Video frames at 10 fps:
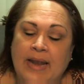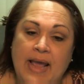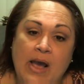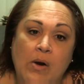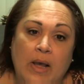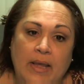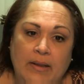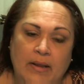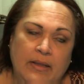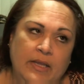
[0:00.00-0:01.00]
Now,
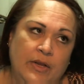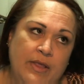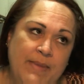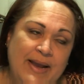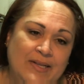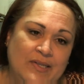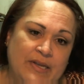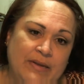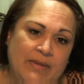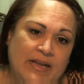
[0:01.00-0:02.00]
they made it
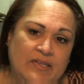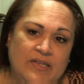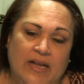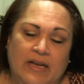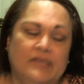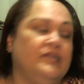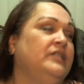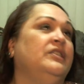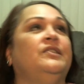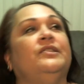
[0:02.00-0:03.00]
seem like
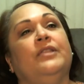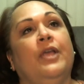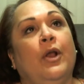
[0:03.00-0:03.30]
Alyssa just,